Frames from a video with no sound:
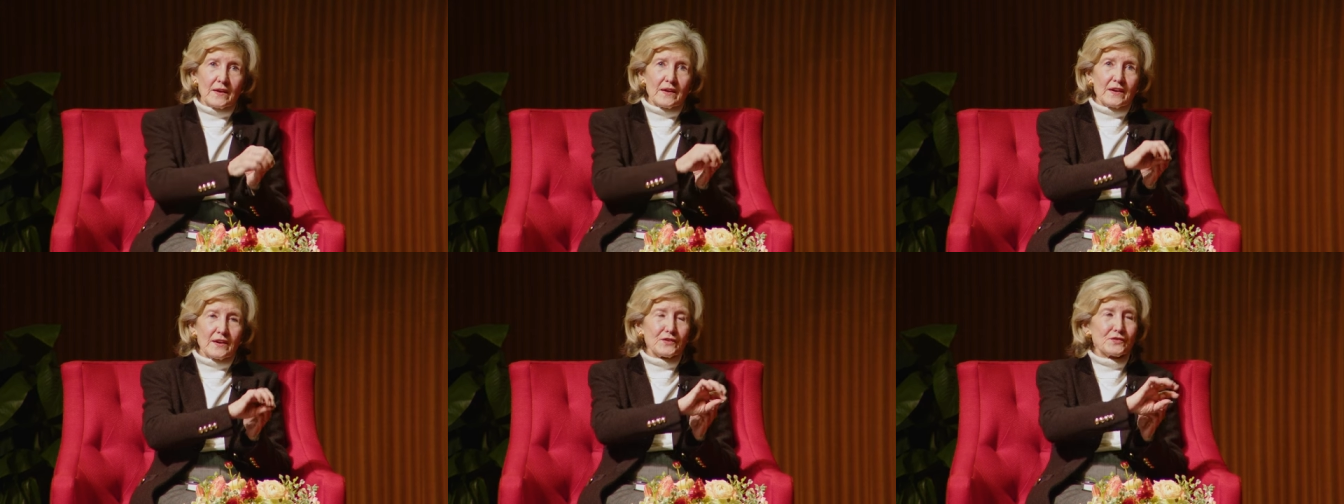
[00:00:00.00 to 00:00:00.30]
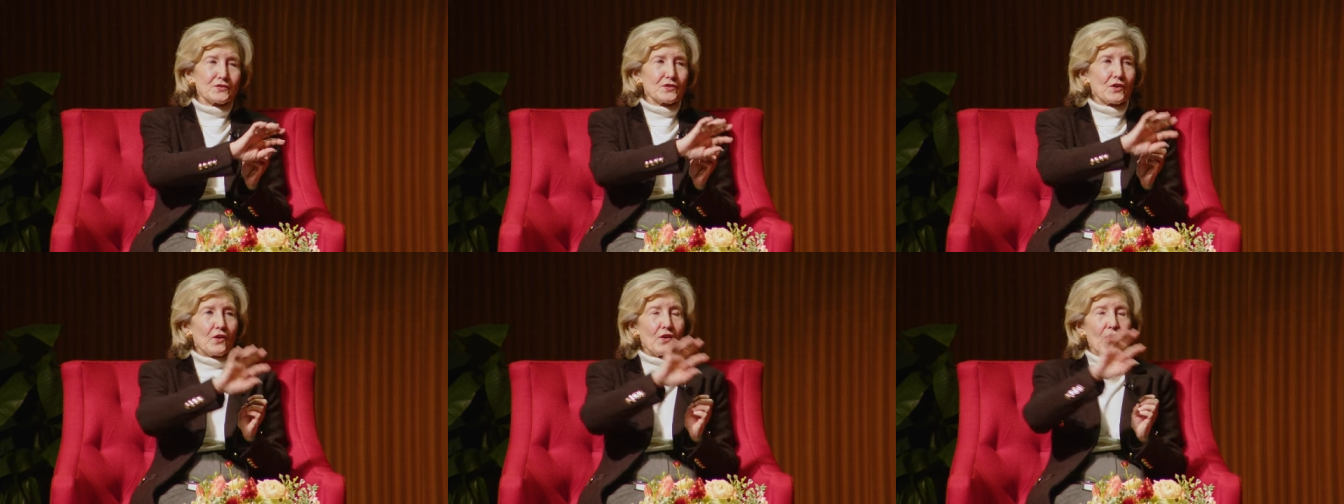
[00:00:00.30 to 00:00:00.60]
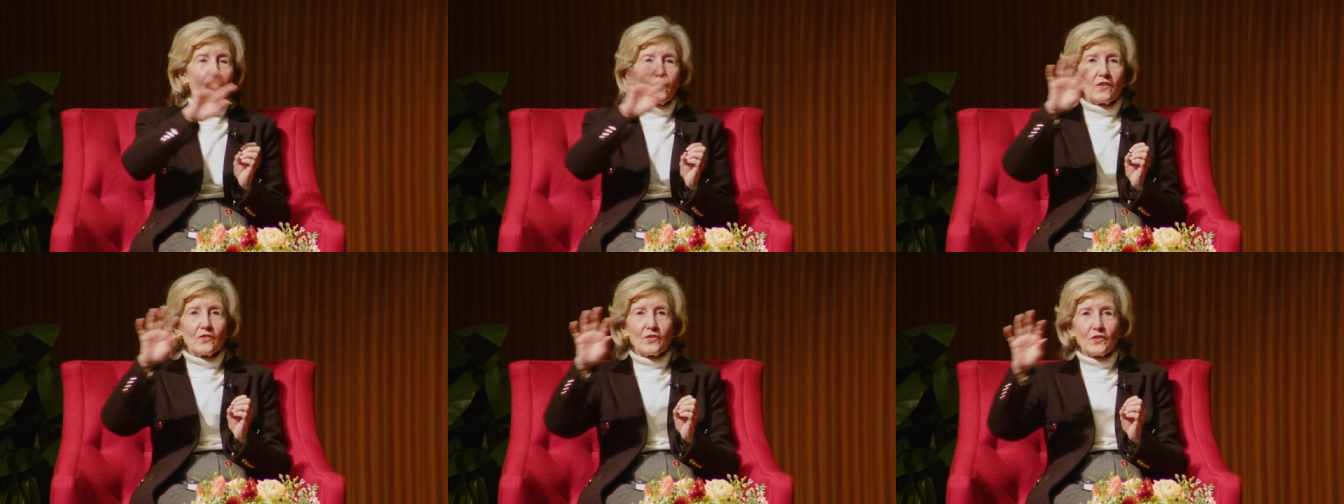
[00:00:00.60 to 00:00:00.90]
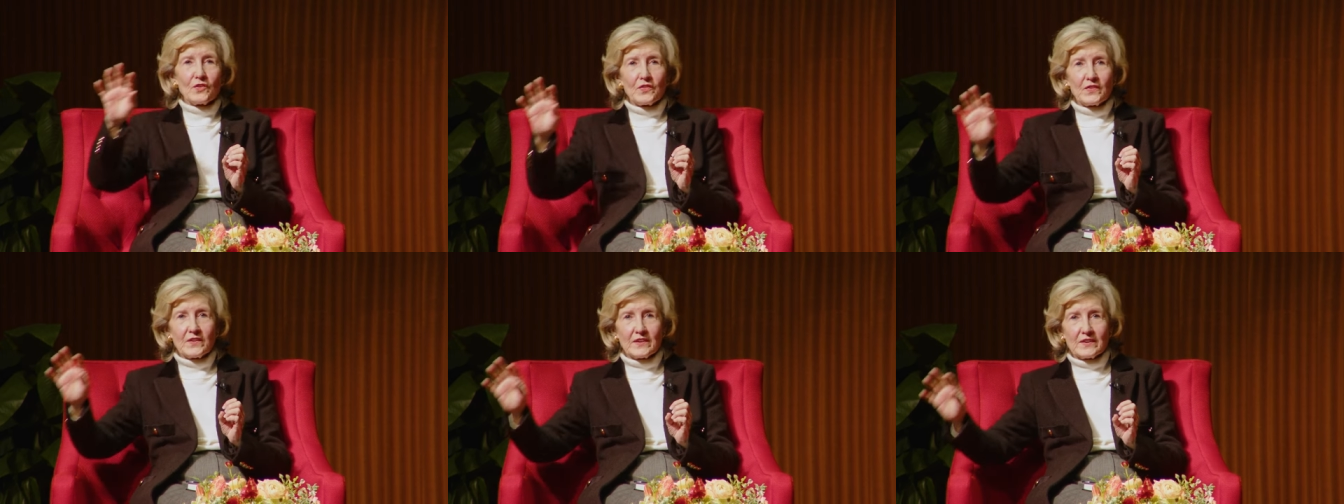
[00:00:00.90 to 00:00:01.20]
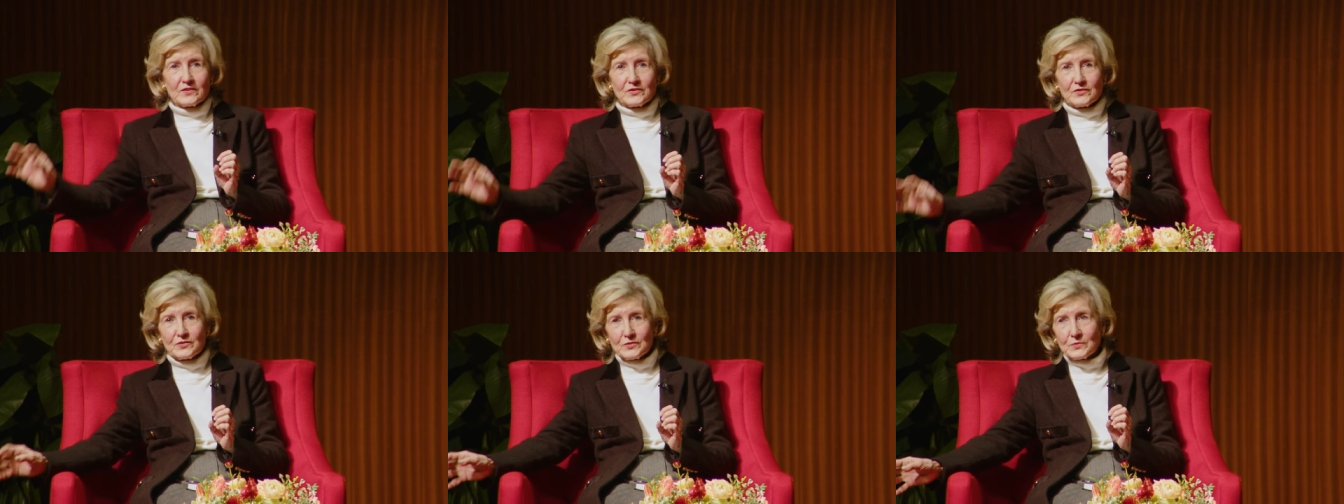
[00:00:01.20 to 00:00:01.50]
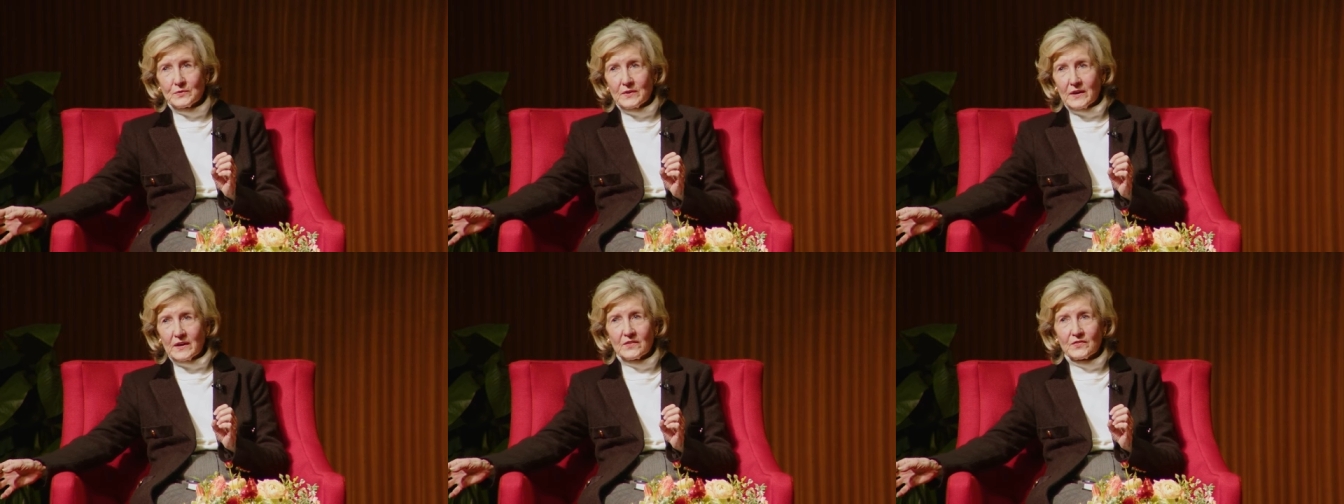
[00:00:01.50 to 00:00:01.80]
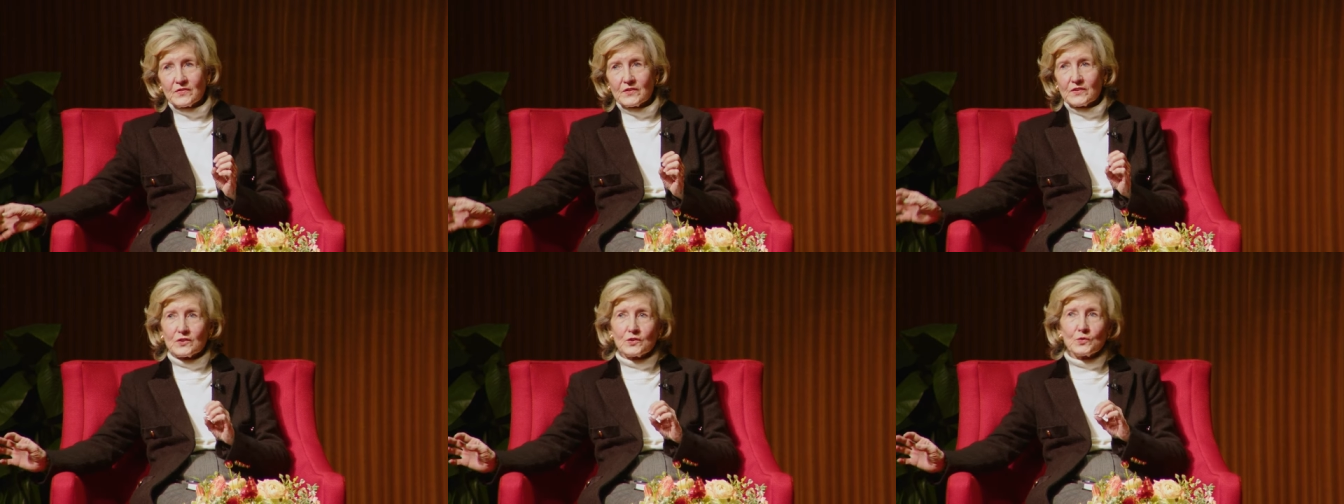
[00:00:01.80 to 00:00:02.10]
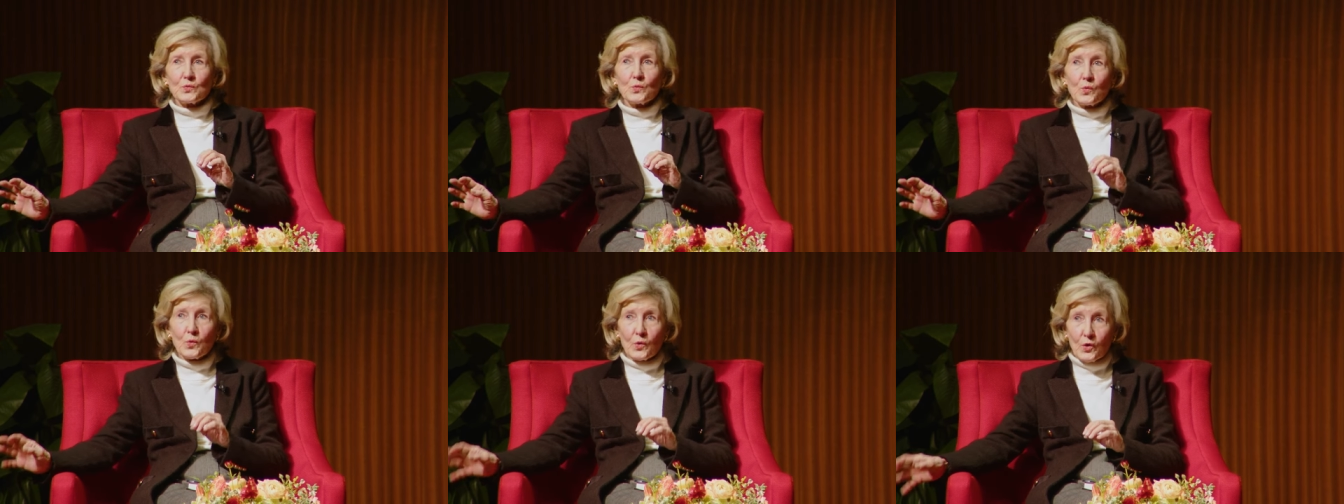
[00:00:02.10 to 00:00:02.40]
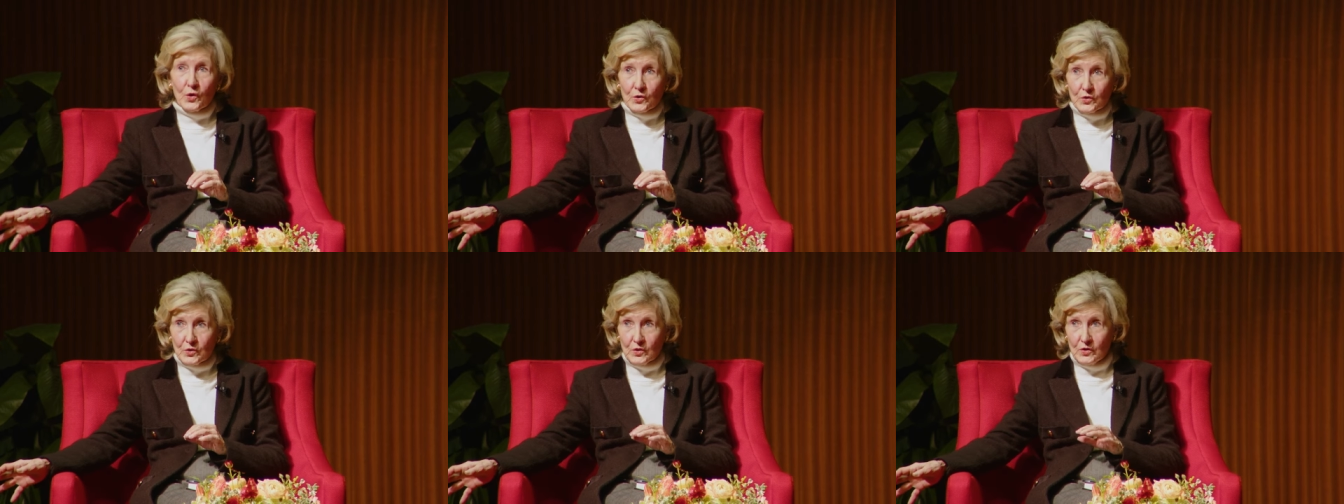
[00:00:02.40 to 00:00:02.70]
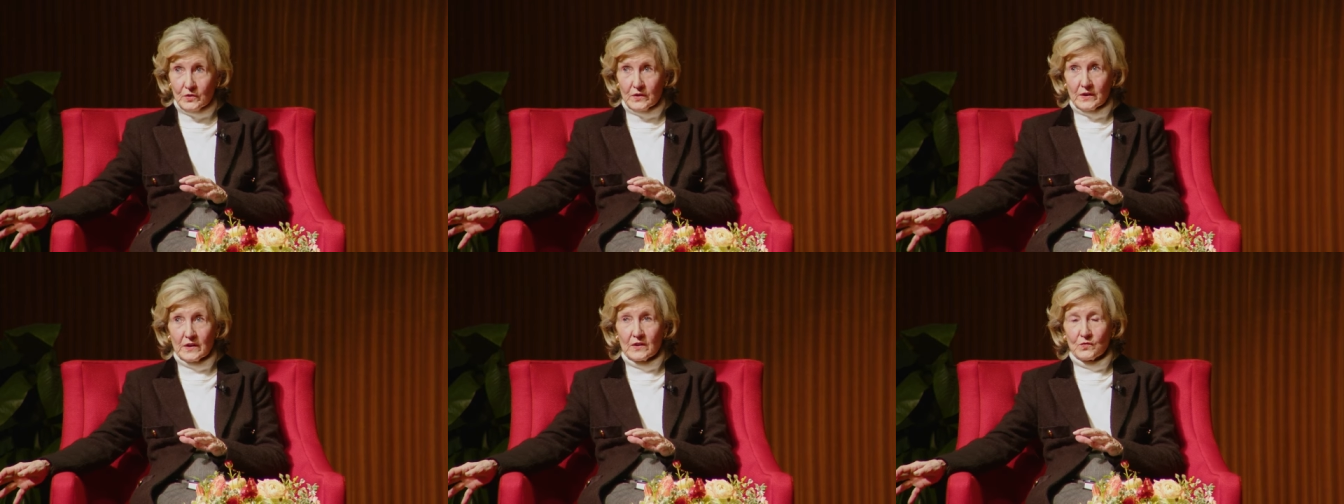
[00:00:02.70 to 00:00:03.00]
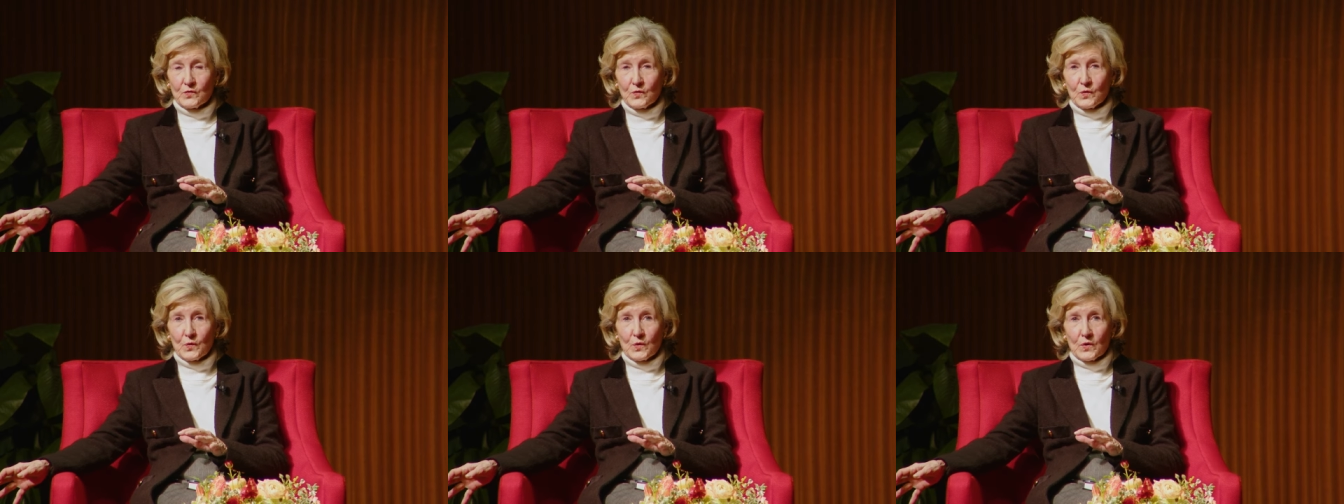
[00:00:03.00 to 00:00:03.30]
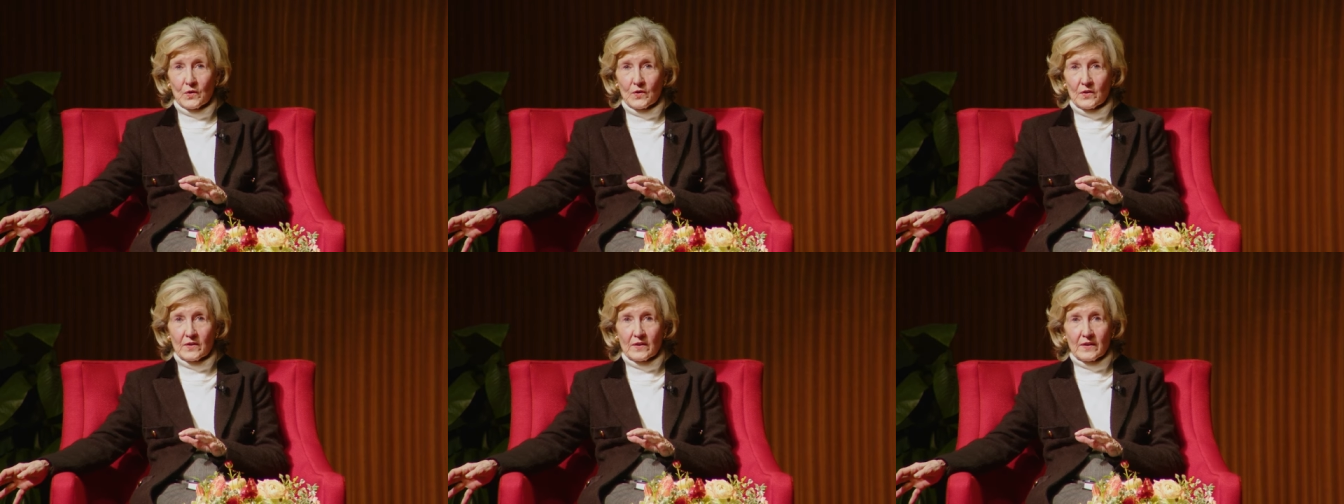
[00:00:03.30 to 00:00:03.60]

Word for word: it's all the things you get that you weren't looking for.